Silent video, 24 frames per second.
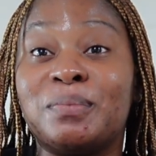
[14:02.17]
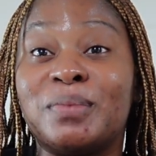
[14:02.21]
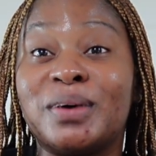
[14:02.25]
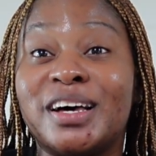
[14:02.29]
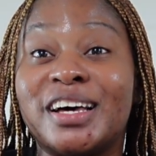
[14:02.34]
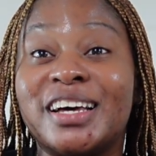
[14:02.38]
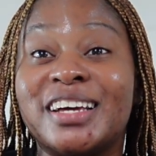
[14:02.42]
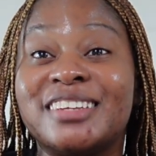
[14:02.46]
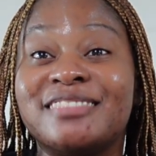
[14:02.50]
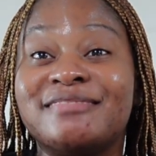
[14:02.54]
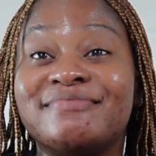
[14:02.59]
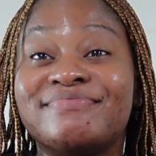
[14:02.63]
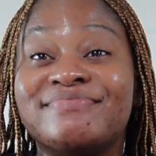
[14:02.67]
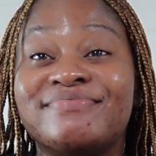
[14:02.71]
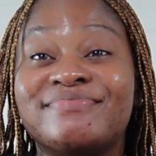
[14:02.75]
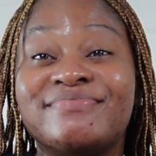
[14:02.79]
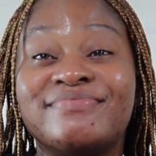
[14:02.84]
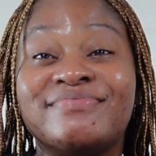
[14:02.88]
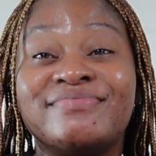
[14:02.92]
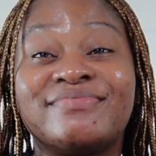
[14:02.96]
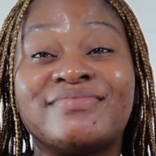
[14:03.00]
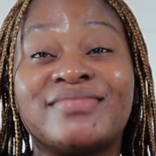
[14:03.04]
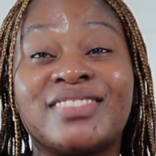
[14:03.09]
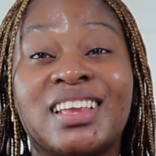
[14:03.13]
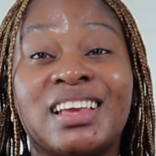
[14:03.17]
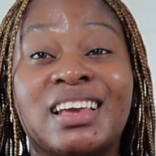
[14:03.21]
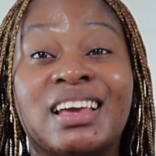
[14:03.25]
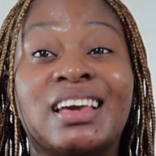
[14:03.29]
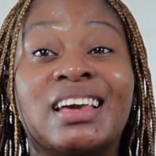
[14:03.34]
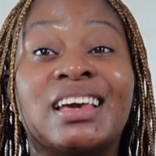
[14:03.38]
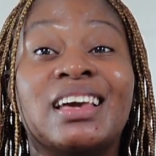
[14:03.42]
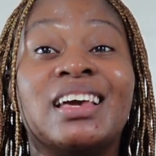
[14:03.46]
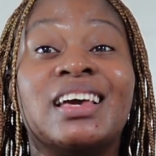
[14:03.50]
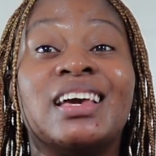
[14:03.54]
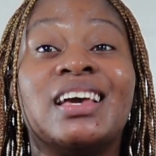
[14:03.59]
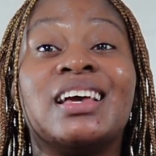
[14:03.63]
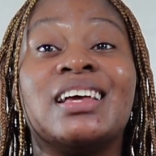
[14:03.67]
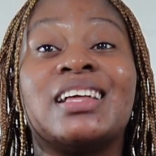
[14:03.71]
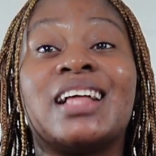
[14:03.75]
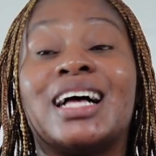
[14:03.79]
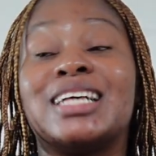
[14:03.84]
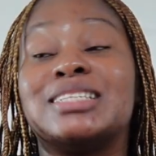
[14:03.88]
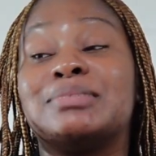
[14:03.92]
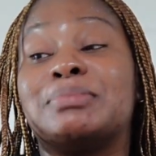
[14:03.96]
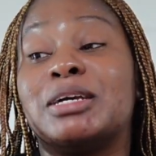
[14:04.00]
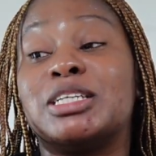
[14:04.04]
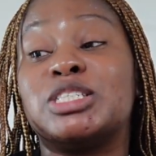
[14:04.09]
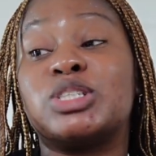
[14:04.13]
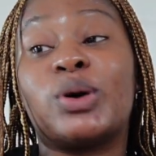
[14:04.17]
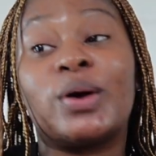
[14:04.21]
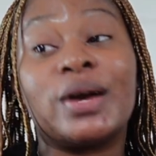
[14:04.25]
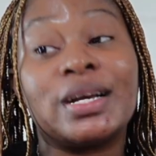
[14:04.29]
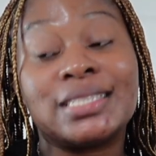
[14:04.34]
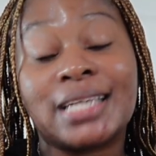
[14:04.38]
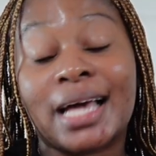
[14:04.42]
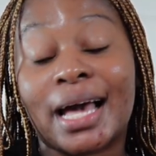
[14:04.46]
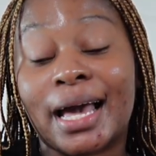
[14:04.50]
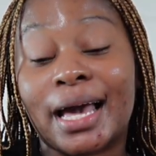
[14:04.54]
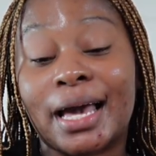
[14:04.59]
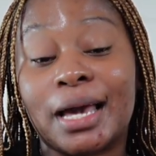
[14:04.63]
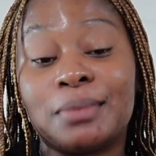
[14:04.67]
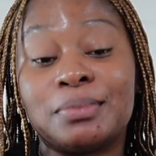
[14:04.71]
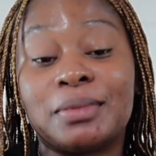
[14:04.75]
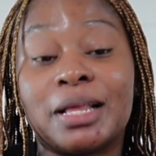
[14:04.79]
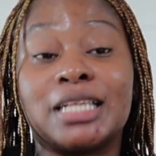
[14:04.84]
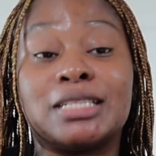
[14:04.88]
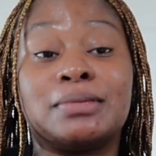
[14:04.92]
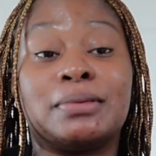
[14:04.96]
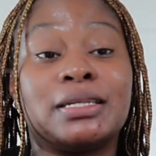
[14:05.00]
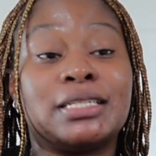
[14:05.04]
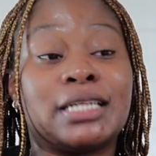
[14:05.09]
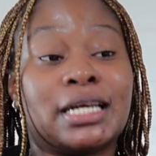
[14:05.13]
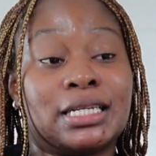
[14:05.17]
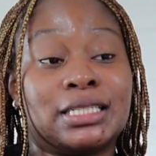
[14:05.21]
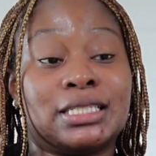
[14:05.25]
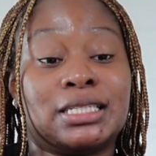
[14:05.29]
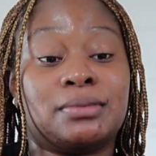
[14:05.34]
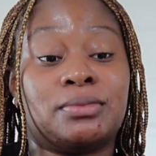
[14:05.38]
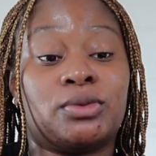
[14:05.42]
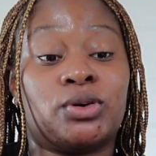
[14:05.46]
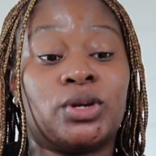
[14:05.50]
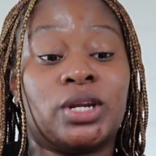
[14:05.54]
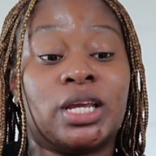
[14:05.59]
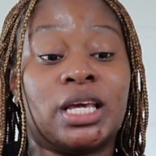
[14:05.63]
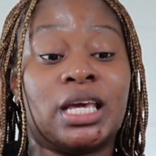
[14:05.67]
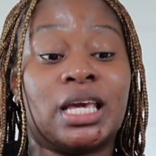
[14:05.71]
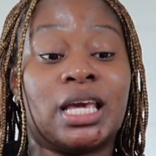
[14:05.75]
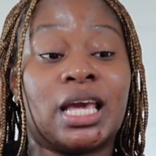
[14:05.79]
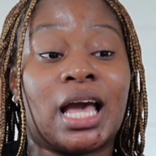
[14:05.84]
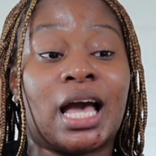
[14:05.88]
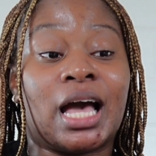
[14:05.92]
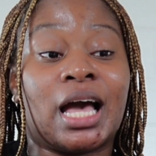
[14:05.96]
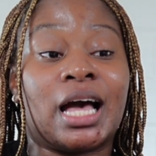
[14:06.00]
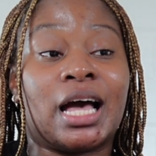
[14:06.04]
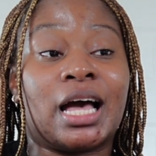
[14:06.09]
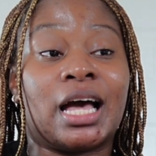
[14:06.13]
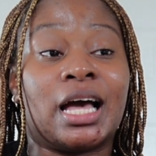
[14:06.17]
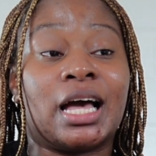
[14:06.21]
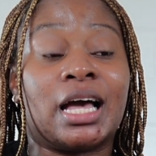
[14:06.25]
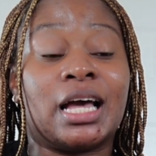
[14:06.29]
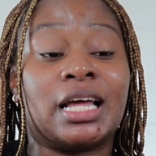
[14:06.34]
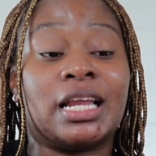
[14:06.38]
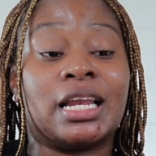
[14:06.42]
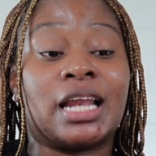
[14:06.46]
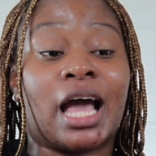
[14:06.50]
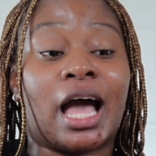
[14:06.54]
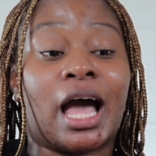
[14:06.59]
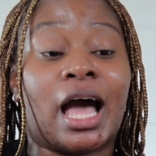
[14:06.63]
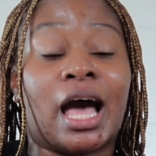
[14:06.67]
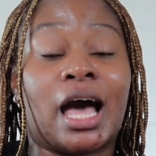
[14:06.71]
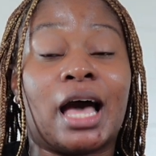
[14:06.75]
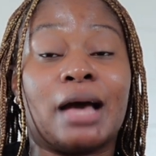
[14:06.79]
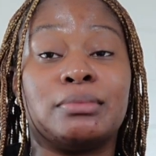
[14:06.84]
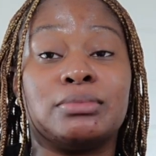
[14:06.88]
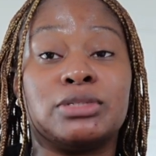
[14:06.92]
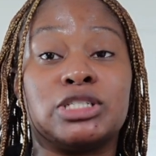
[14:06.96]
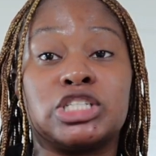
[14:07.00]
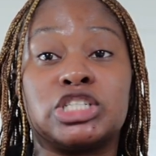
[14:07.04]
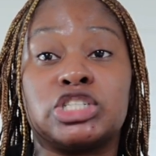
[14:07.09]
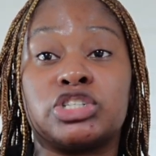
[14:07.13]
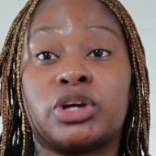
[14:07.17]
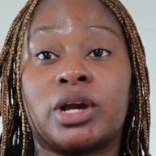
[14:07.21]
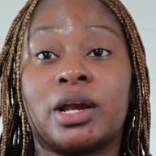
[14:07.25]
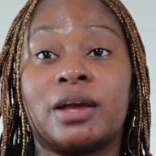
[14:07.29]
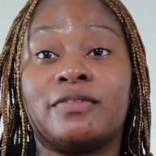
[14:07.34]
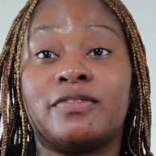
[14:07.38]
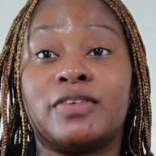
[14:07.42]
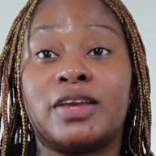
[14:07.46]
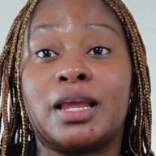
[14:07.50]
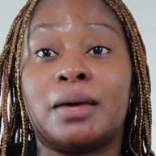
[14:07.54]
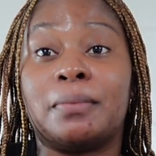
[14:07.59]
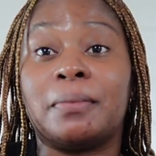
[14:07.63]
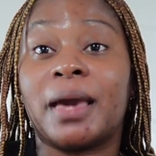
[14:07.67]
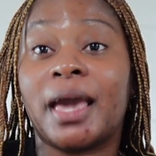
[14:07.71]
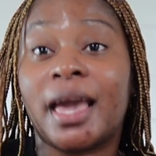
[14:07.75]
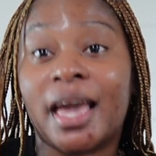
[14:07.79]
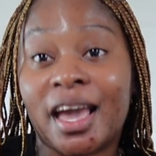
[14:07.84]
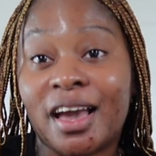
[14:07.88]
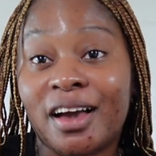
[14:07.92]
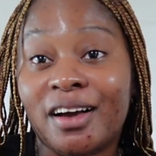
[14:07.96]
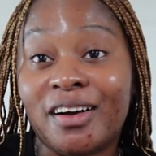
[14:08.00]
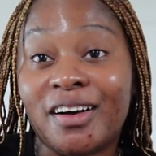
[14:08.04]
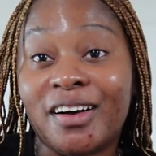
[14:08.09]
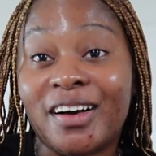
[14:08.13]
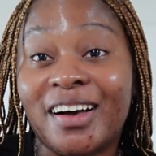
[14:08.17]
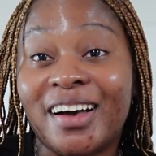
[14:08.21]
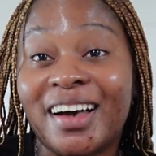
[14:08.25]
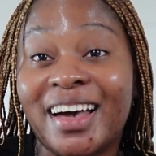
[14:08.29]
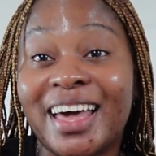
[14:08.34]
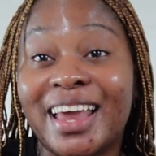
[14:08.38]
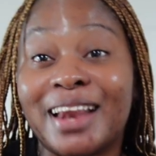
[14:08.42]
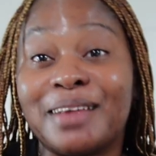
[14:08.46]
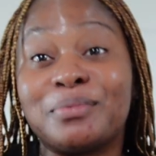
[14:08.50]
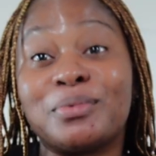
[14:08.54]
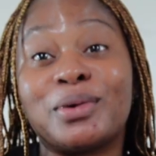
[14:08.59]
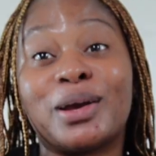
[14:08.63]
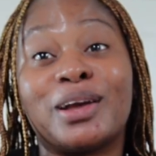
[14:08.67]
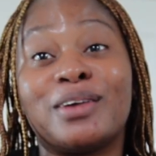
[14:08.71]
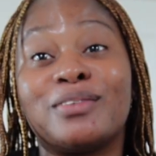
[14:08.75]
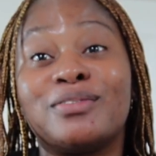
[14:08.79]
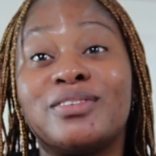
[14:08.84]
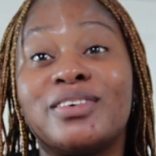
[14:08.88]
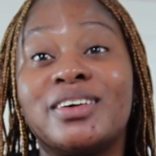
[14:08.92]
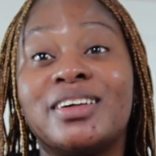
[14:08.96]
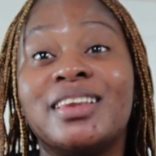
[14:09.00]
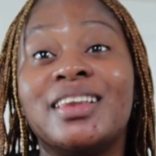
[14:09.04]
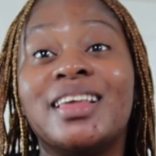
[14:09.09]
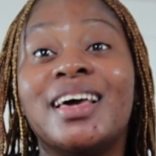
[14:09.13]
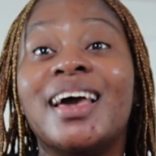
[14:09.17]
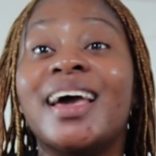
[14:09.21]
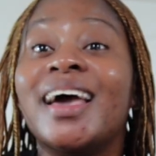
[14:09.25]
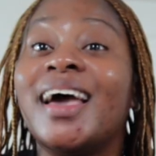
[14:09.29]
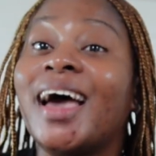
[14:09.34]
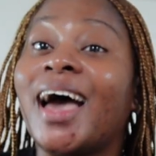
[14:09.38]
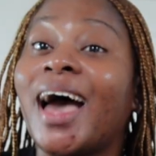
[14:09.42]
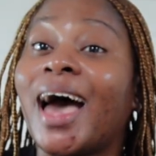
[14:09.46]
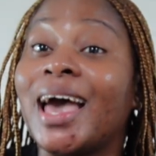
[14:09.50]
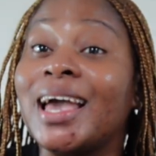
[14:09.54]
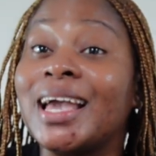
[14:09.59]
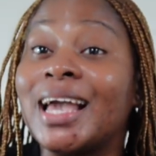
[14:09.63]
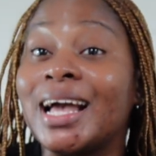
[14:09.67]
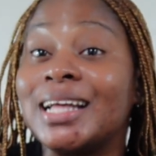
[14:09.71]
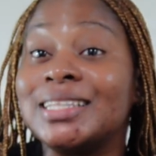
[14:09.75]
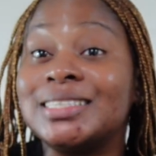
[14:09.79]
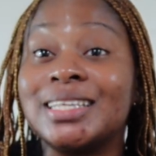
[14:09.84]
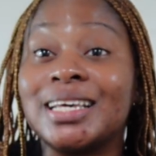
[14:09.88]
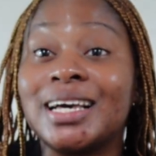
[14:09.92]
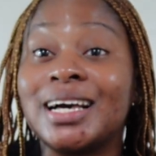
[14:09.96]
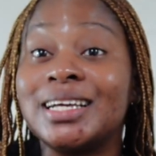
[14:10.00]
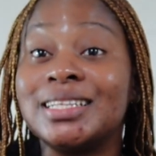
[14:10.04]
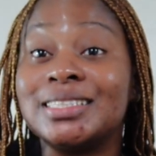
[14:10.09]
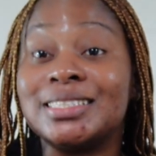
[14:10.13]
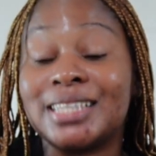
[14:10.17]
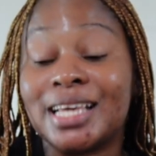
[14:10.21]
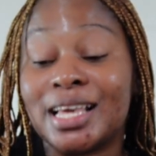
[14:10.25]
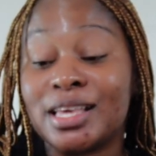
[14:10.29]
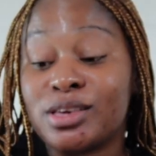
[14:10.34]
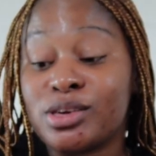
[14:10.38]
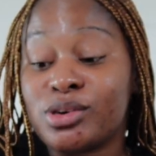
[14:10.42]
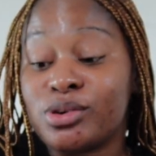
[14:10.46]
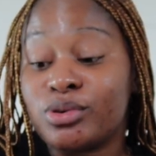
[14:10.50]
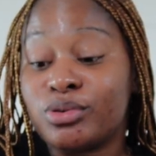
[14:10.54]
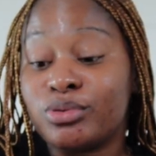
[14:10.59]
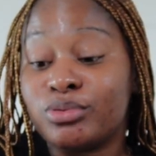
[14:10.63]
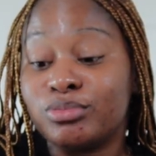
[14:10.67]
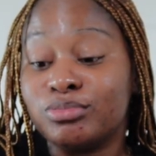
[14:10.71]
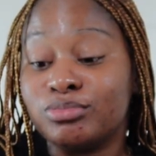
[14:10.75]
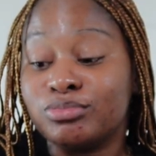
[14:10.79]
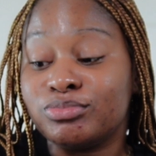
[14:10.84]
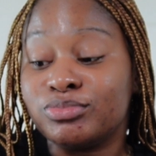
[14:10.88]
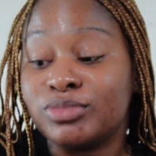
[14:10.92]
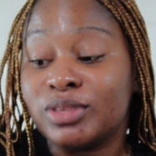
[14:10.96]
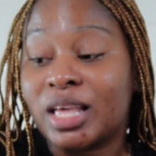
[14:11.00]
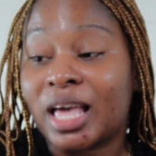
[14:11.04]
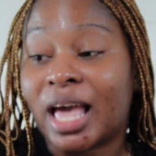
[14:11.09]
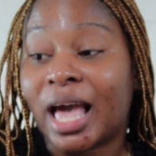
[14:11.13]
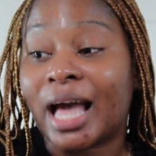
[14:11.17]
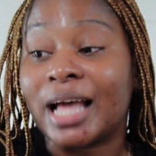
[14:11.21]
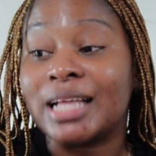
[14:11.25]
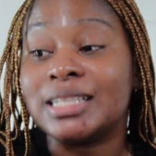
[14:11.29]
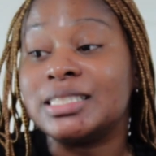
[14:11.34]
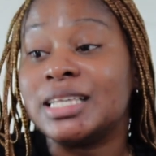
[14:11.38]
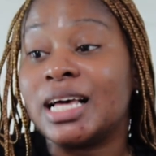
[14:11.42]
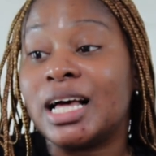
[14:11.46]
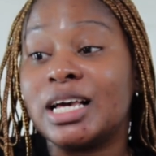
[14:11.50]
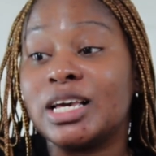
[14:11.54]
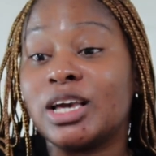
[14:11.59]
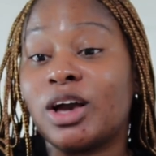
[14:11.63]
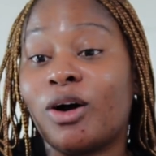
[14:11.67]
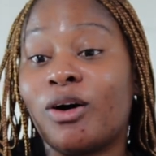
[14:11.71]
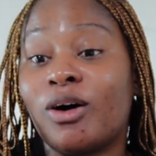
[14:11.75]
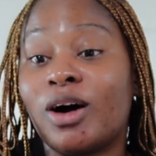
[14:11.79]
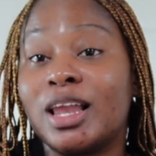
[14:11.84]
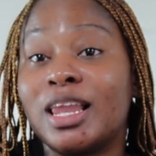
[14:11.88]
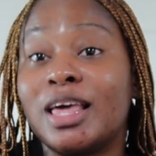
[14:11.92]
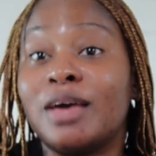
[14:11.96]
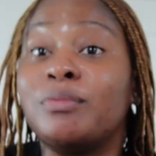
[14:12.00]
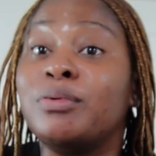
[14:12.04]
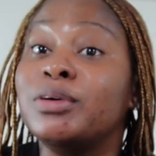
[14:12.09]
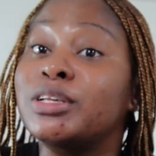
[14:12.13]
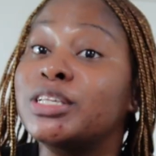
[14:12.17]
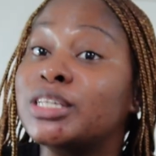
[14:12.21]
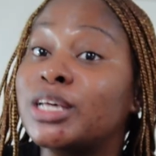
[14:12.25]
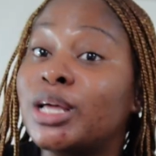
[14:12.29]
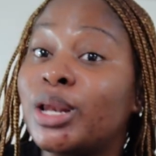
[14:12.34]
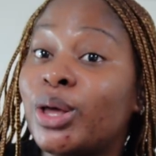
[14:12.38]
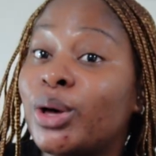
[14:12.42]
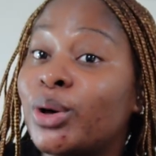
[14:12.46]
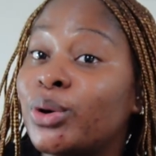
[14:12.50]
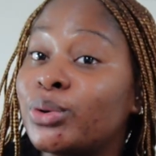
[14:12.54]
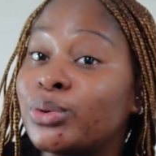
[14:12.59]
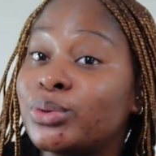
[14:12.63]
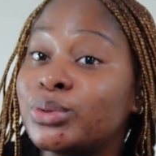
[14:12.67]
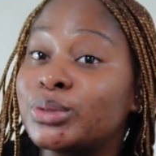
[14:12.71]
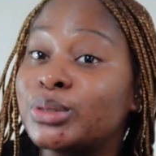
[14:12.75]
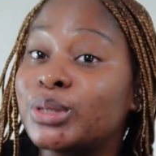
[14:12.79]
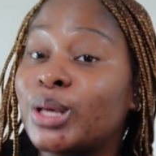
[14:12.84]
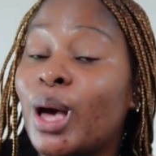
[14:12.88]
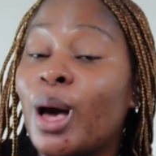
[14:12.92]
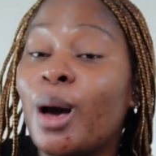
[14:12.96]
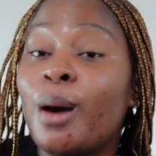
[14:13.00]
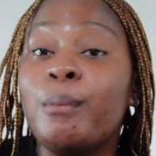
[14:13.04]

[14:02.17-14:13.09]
But that's my story time, that's my testimony, and I'm just grateful I'm here, and I'm grateful I got to continue and tell y'all it was close,